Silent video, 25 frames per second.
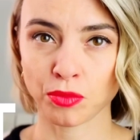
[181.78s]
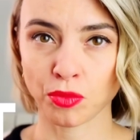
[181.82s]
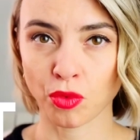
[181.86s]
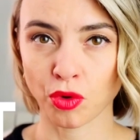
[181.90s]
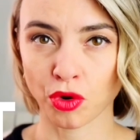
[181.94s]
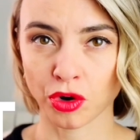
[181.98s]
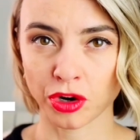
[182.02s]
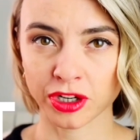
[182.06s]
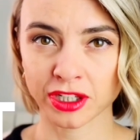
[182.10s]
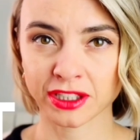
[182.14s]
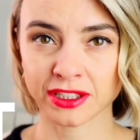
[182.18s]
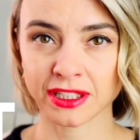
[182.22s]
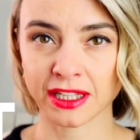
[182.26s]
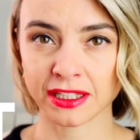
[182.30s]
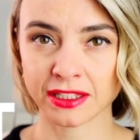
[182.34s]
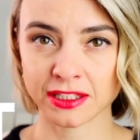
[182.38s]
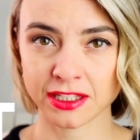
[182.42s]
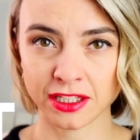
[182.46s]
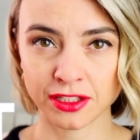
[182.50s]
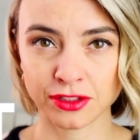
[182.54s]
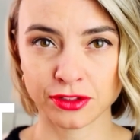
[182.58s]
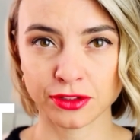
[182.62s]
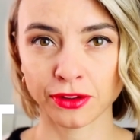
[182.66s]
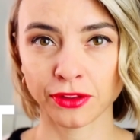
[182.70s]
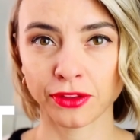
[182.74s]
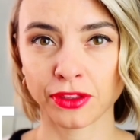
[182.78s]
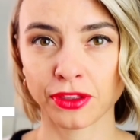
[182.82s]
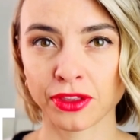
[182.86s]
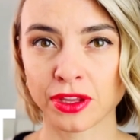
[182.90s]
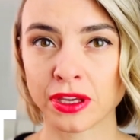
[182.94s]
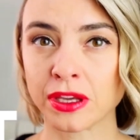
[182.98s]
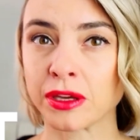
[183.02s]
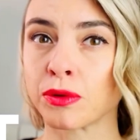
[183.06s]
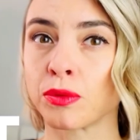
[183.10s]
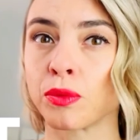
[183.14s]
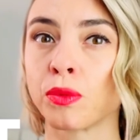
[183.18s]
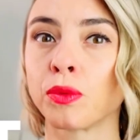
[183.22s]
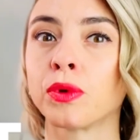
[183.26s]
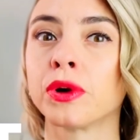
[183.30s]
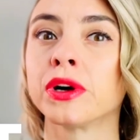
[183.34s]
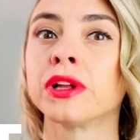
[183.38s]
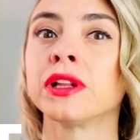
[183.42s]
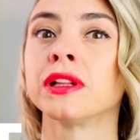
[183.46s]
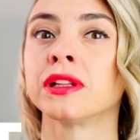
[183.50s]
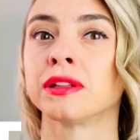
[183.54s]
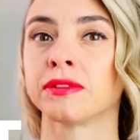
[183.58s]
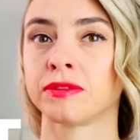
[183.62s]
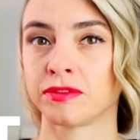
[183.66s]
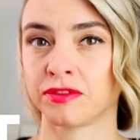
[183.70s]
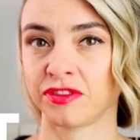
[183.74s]
work that they don't think
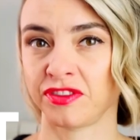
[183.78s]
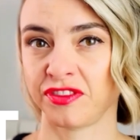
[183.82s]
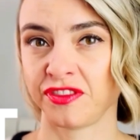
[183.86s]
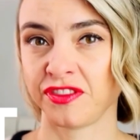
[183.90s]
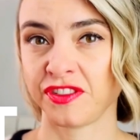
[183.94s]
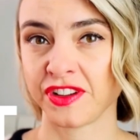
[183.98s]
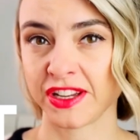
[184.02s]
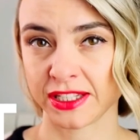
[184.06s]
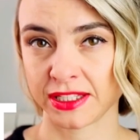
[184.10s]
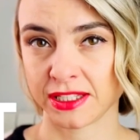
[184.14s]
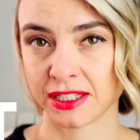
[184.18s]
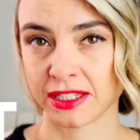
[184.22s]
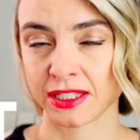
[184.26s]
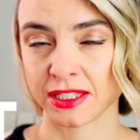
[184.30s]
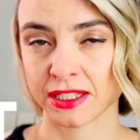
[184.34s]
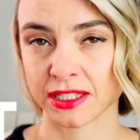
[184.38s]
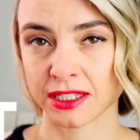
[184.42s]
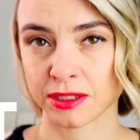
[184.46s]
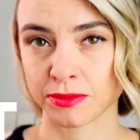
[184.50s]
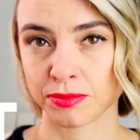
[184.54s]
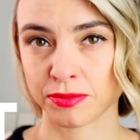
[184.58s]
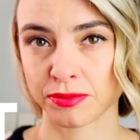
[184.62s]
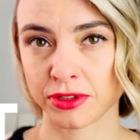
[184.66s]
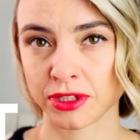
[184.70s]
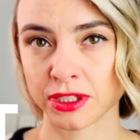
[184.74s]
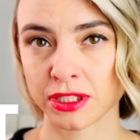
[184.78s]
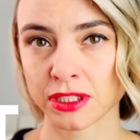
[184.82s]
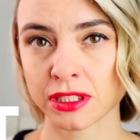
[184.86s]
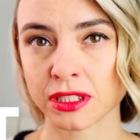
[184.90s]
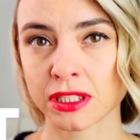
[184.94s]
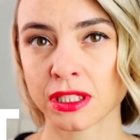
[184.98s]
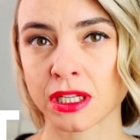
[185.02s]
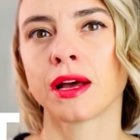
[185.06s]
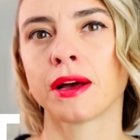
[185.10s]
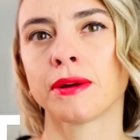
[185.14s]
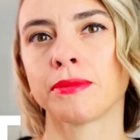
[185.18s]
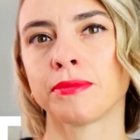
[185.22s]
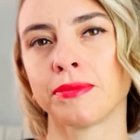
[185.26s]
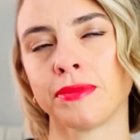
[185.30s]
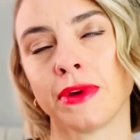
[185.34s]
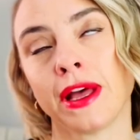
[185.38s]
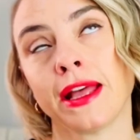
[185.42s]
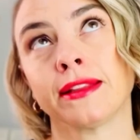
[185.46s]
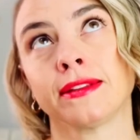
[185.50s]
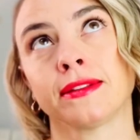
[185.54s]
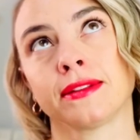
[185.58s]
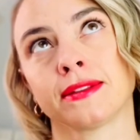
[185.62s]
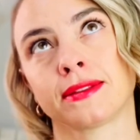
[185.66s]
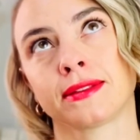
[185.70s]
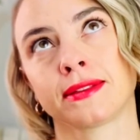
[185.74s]
will fit in the sprint.
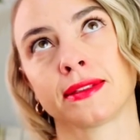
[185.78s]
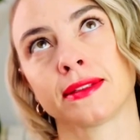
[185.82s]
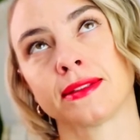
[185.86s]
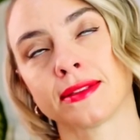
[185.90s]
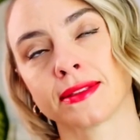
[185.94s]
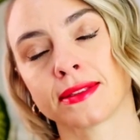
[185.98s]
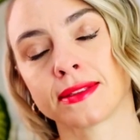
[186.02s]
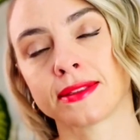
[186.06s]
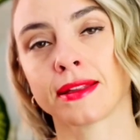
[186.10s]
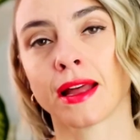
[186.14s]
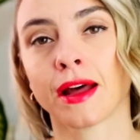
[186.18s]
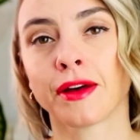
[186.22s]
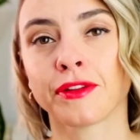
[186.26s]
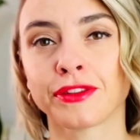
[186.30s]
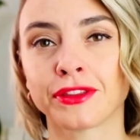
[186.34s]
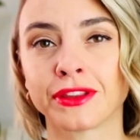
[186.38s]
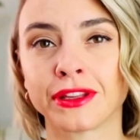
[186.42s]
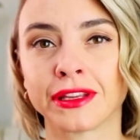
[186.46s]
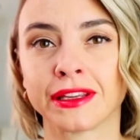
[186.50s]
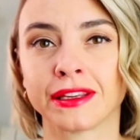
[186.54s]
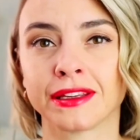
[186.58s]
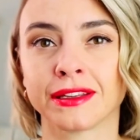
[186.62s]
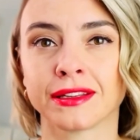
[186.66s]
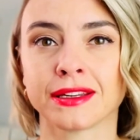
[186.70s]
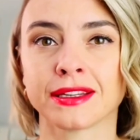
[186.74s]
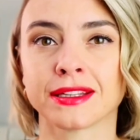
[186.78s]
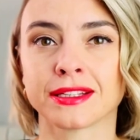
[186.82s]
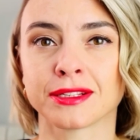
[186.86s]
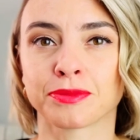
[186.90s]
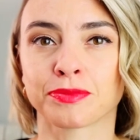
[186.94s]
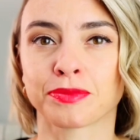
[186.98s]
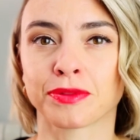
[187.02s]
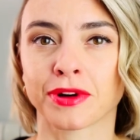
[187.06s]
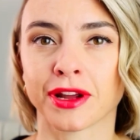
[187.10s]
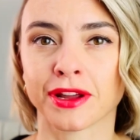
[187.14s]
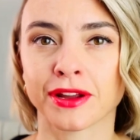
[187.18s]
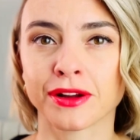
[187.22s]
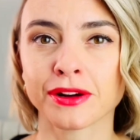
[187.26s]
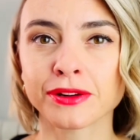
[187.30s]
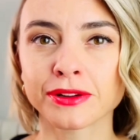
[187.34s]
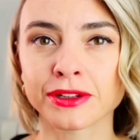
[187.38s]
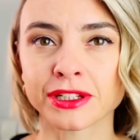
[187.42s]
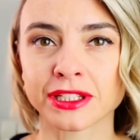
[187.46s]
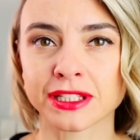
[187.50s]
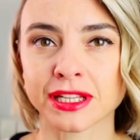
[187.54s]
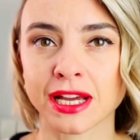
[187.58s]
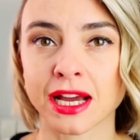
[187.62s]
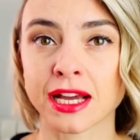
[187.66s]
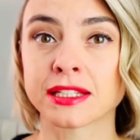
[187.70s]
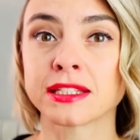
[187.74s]
And since nothing is
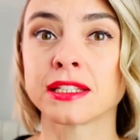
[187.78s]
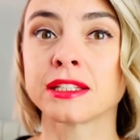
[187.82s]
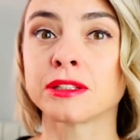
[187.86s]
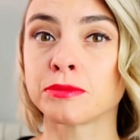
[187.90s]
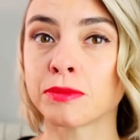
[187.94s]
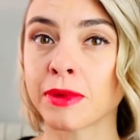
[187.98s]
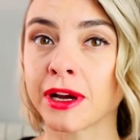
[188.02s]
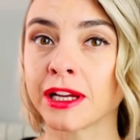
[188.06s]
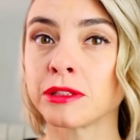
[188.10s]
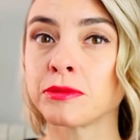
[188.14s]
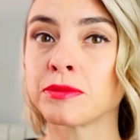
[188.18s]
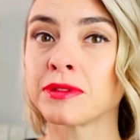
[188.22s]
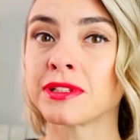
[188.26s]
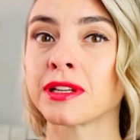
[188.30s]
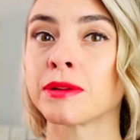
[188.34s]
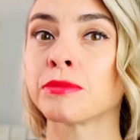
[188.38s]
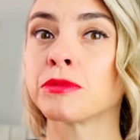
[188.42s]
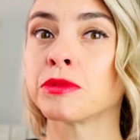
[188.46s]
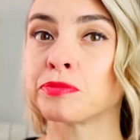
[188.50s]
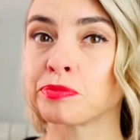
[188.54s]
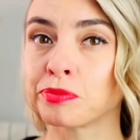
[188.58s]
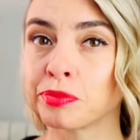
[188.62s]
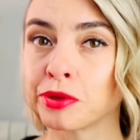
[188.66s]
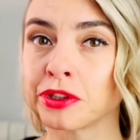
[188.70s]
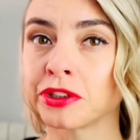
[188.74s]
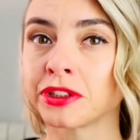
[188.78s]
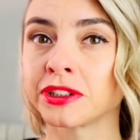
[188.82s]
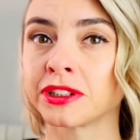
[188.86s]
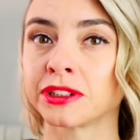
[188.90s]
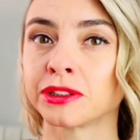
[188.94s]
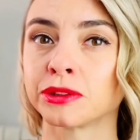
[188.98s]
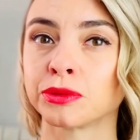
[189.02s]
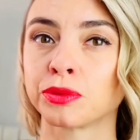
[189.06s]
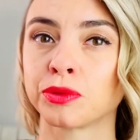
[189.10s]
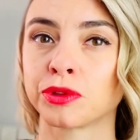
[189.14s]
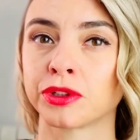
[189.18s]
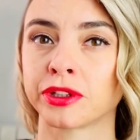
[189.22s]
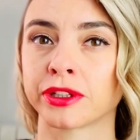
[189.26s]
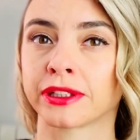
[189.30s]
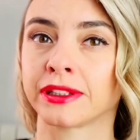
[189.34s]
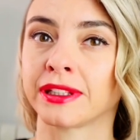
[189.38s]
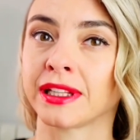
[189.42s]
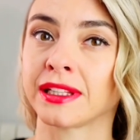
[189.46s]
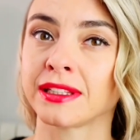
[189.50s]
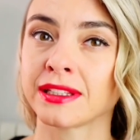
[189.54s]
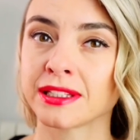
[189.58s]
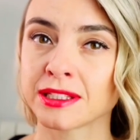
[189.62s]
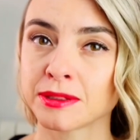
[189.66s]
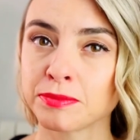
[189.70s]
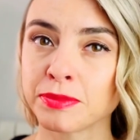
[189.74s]
prioritized, it might be some important work
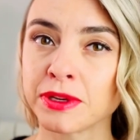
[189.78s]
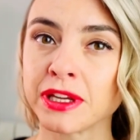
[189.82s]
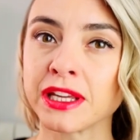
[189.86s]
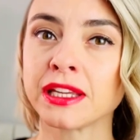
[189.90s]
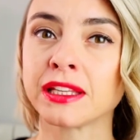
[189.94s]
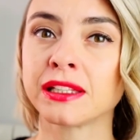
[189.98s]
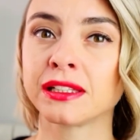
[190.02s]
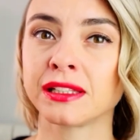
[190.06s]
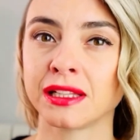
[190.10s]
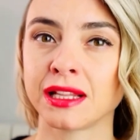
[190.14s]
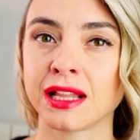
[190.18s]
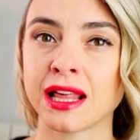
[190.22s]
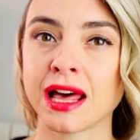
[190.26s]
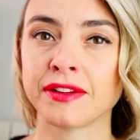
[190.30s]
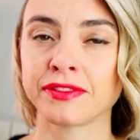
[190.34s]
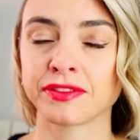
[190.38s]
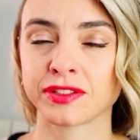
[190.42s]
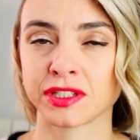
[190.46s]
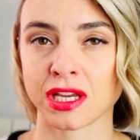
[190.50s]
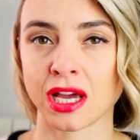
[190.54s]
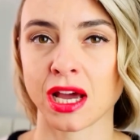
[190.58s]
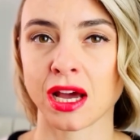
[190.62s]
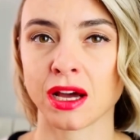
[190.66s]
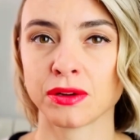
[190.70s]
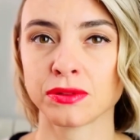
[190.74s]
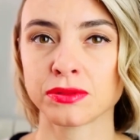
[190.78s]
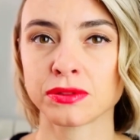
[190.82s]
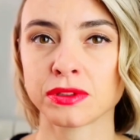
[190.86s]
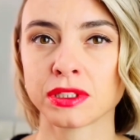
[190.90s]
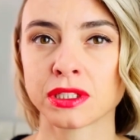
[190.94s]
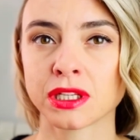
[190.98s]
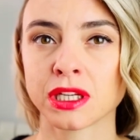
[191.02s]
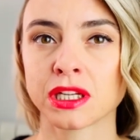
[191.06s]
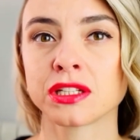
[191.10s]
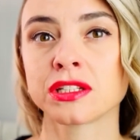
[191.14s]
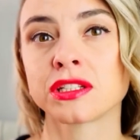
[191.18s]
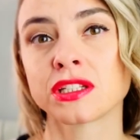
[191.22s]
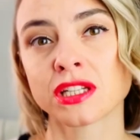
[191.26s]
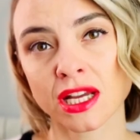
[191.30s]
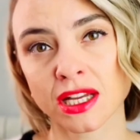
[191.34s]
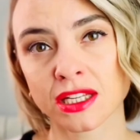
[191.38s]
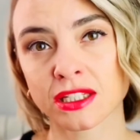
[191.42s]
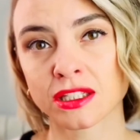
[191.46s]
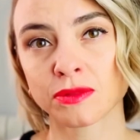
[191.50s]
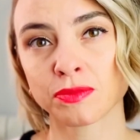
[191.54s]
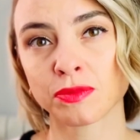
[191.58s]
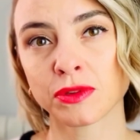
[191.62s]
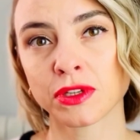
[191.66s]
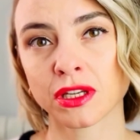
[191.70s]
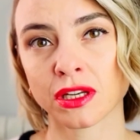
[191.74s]
that is being left out just
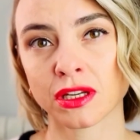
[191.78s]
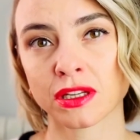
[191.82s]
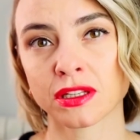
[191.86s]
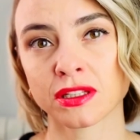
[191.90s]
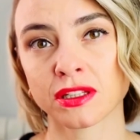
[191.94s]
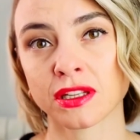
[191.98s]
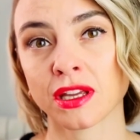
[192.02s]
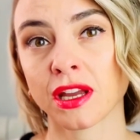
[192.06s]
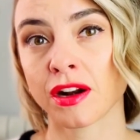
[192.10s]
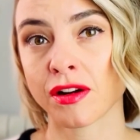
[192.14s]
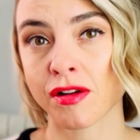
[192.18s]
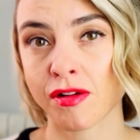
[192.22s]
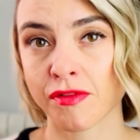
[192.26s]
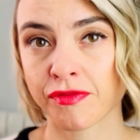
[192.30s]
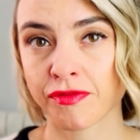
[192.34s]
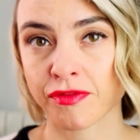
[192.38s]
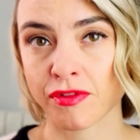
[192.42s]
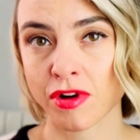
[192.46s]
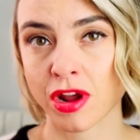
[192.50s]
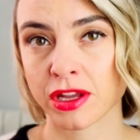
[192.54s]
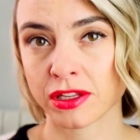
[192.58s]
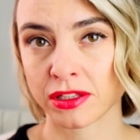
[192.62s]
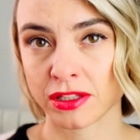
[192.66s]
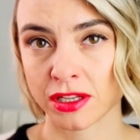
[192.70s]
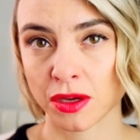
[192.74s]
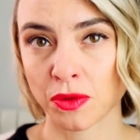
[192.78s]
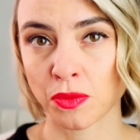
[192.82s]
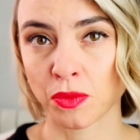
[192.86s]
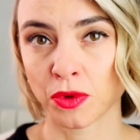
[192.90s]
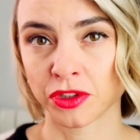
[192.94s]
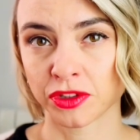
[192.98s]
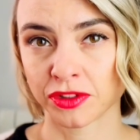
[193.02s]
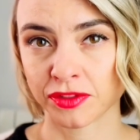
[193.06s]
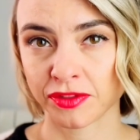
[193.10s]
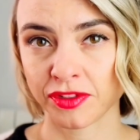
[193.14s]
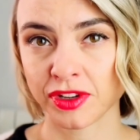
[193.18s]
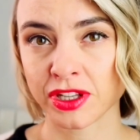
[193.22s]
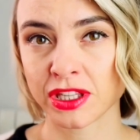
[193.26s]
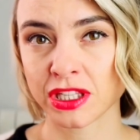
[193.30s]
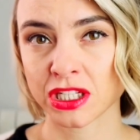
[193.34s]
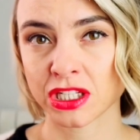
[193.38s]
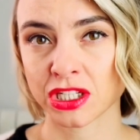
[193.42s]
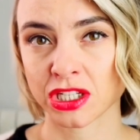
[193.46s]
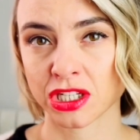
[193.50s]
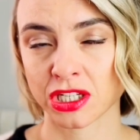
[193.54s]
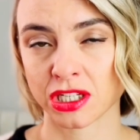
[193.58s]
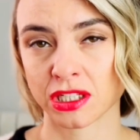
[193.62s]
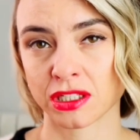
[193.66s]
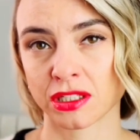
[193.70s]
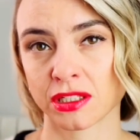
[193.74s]
because they are afraid they won't finish it.